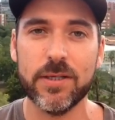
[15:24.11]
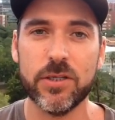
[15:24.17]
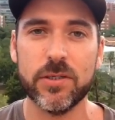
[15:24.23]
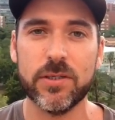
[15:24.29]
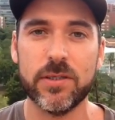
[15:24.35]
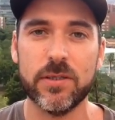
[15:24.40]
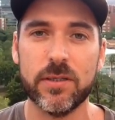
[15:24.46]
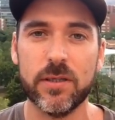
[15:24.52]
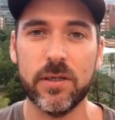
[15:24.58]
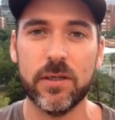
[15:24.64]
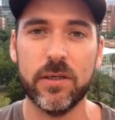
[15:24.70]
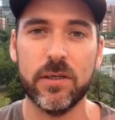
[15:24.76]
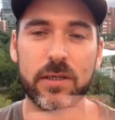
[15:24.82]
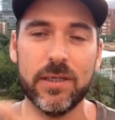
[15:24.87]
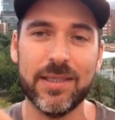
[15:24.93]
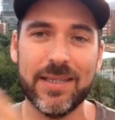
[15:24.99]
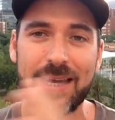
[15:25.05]
just
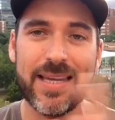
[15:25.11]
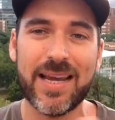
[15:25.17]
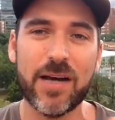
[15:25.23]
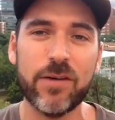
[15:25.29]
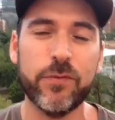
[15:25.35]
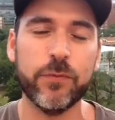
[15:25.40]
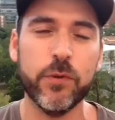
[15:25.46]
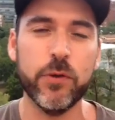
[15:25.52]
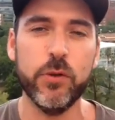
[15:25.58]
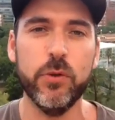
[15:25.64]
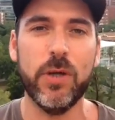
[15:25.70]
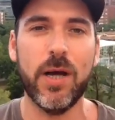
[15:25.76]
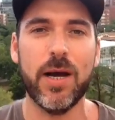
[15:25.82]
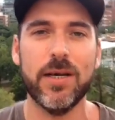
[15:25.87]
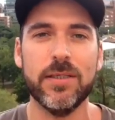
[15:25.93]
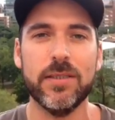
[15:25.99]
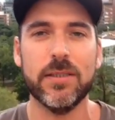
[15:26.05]
laid out for you
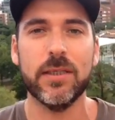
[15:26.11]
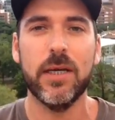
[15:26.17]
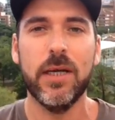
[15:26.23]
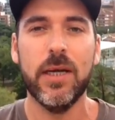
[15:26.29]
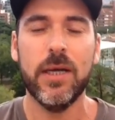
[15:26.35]
guys.